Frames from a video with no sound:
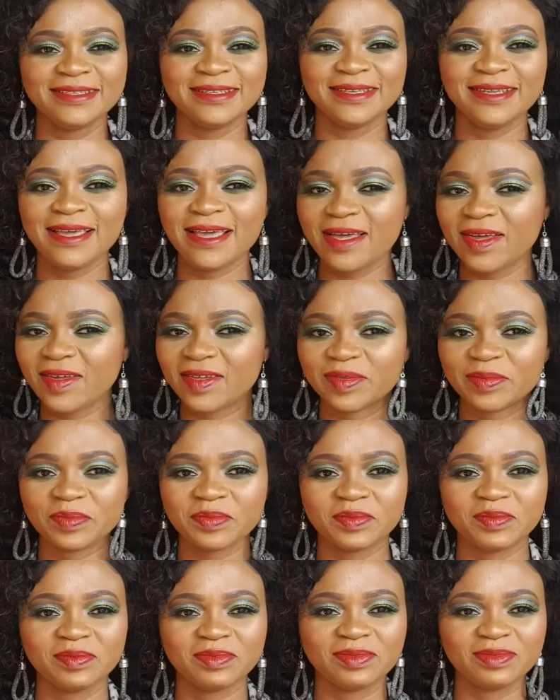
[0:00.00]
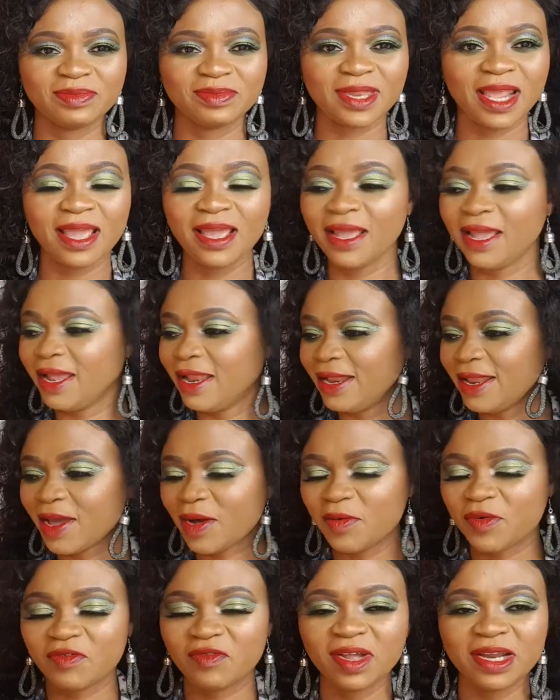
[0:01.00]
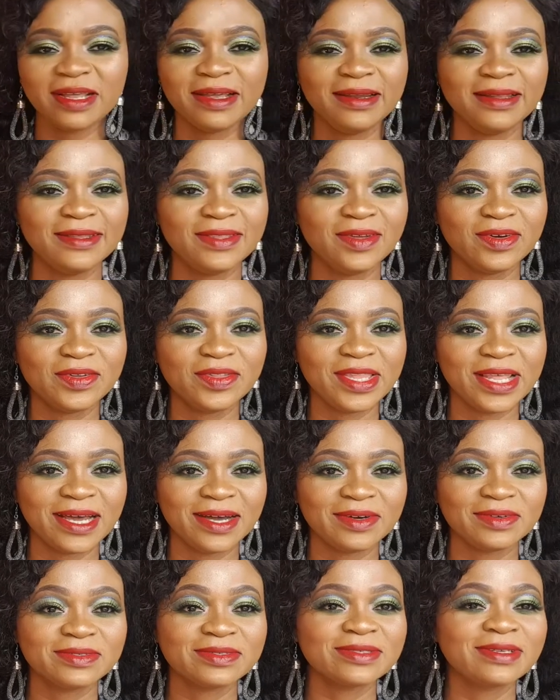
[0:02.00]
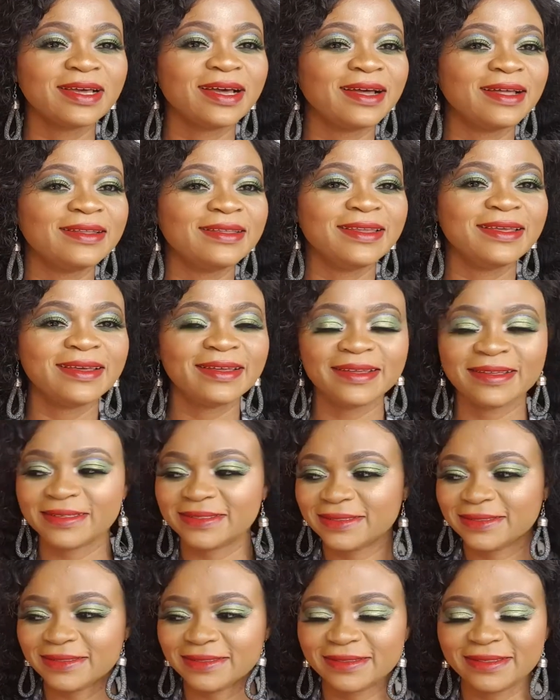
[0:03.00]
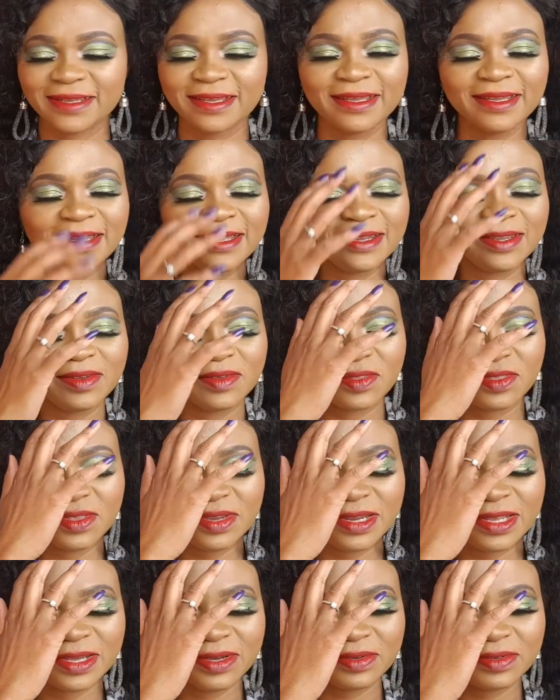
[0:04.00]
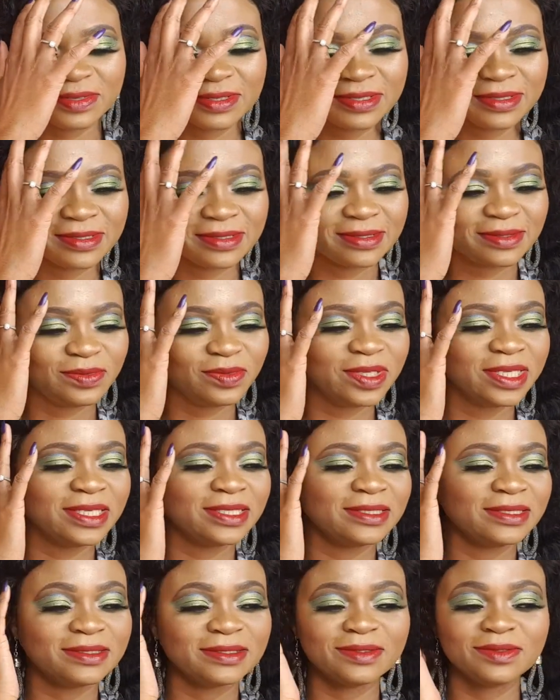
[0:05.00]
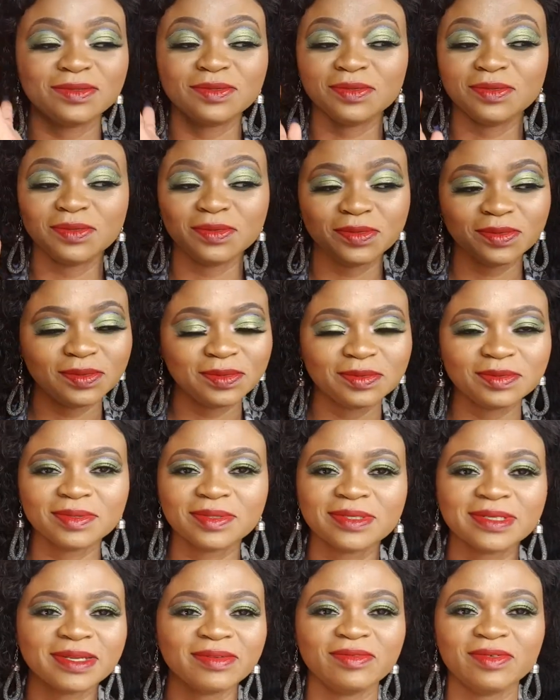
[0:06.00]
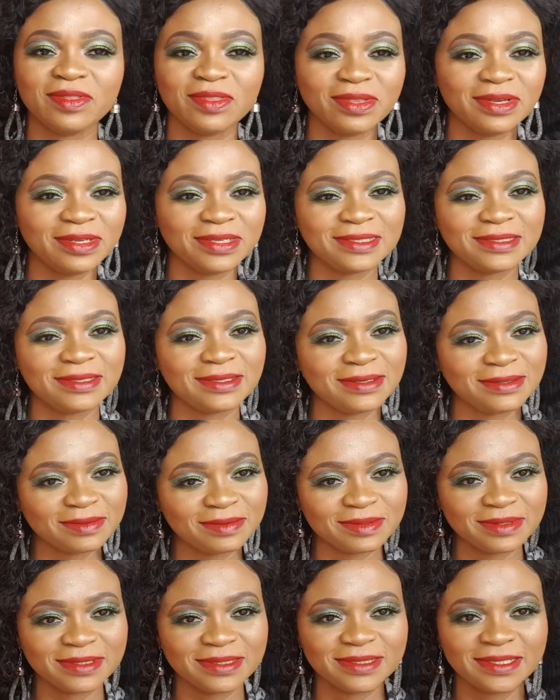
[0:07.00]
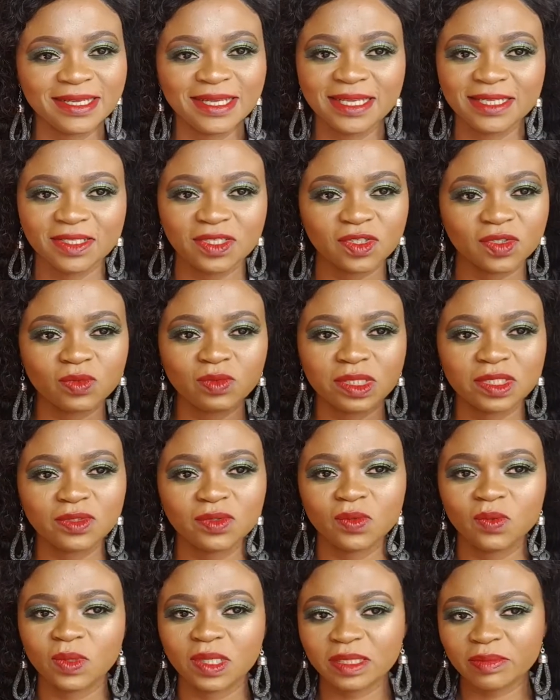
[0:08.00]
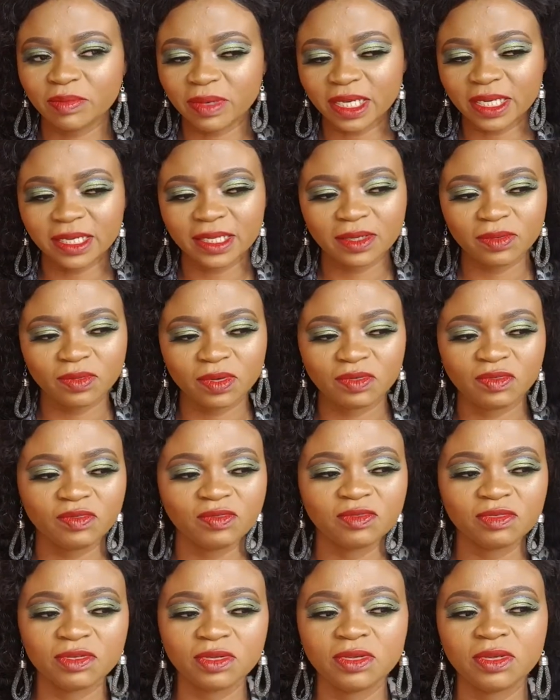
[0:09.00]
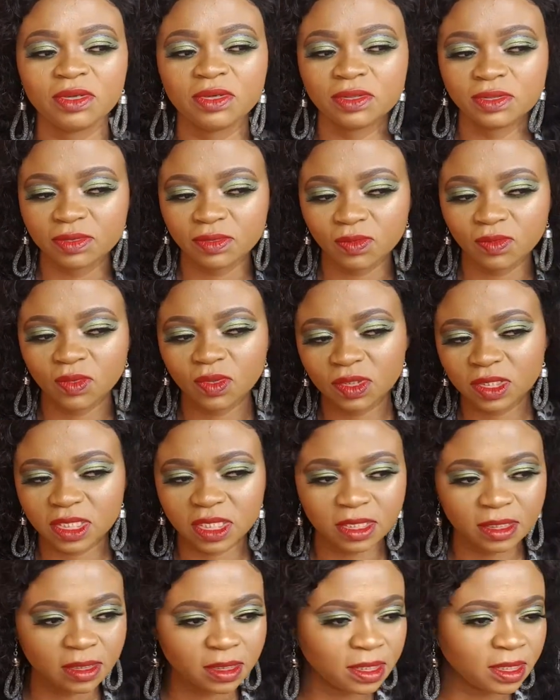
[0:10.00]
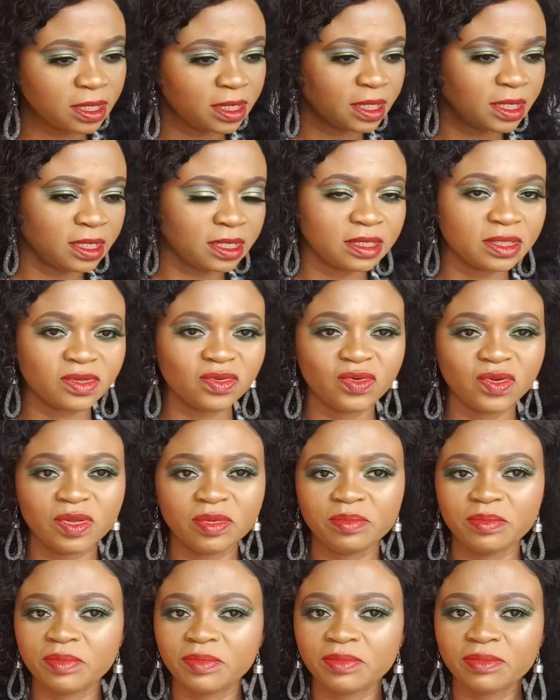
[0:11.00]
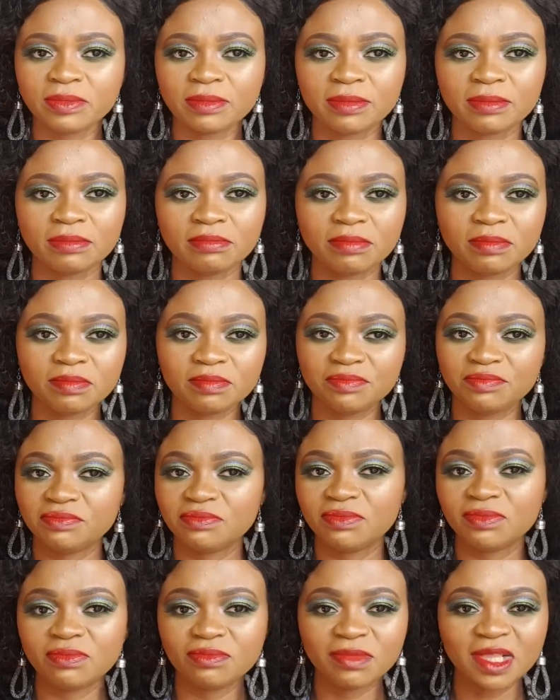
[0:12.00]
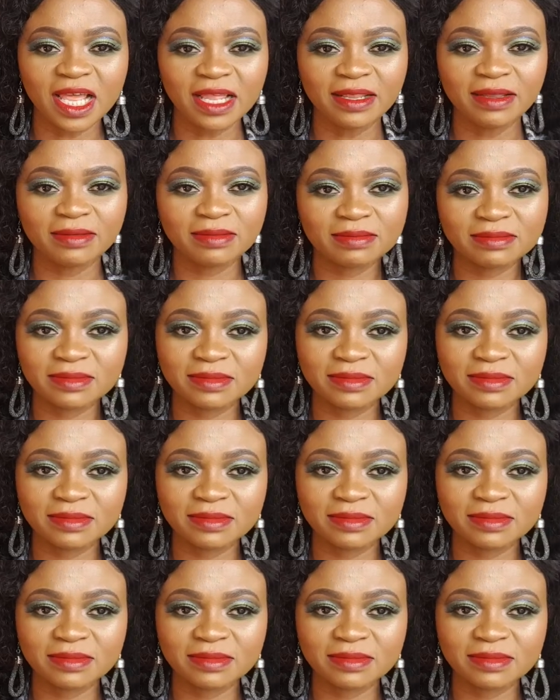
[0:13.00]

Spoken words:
Yeah, now we're finally done now, and nothing else we need to do. Everything is done. Just went to wet my hair with, you know, water. It's going like